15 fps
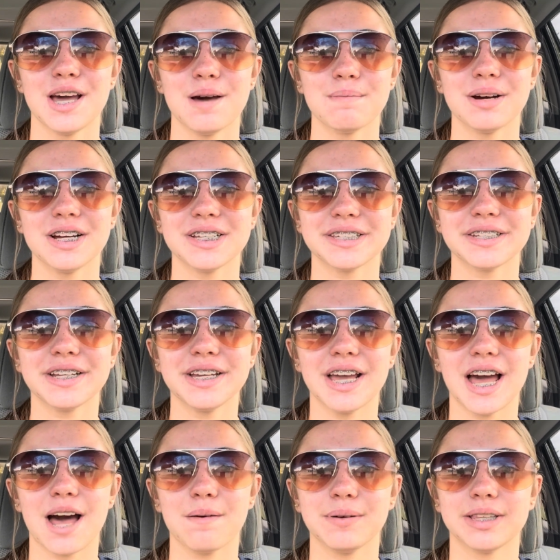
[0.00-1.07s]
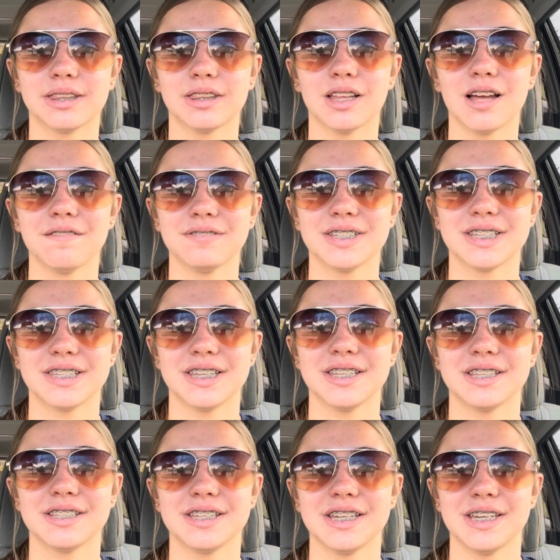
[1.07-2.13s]
Personally, I would love to see
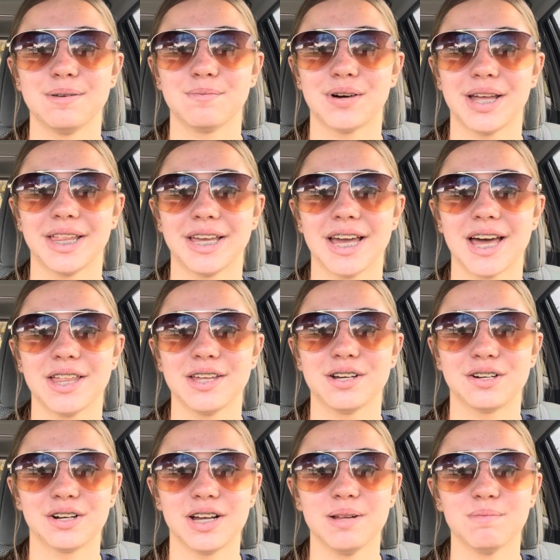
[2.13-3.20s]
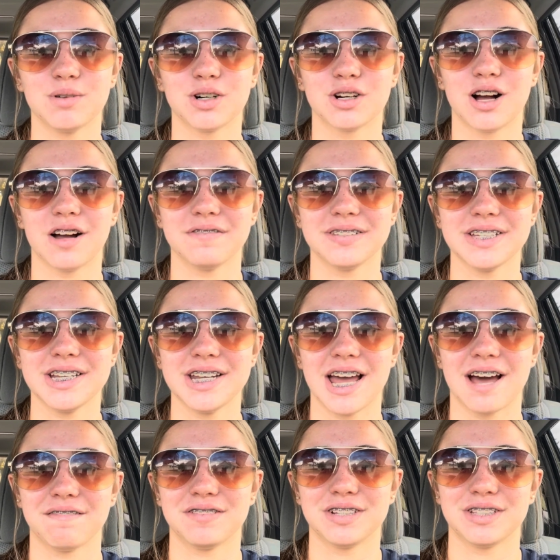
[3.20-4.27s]
the team wear the Kelly green more often
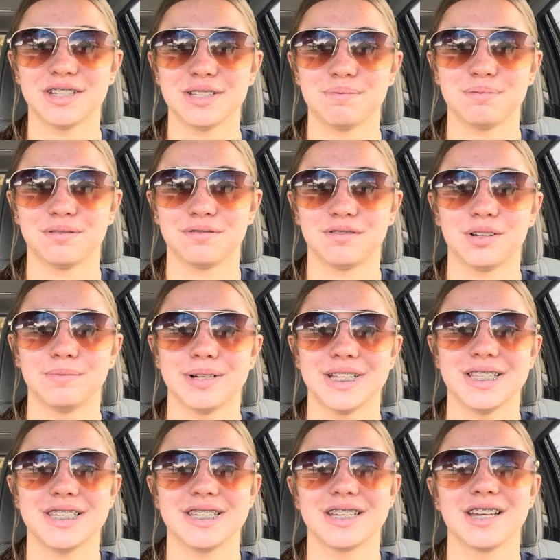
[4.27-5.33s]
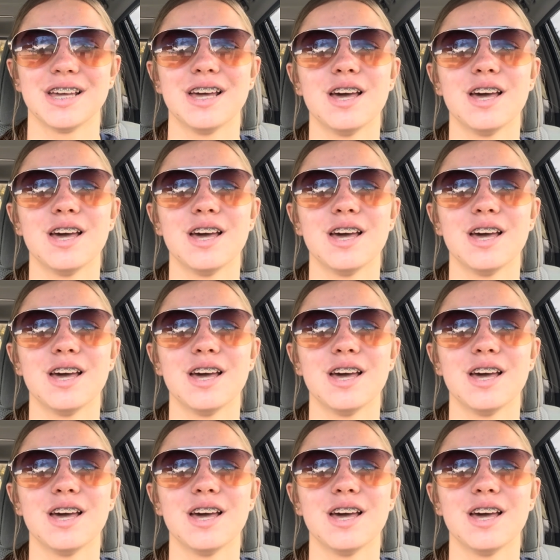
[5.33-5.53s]
after this performance.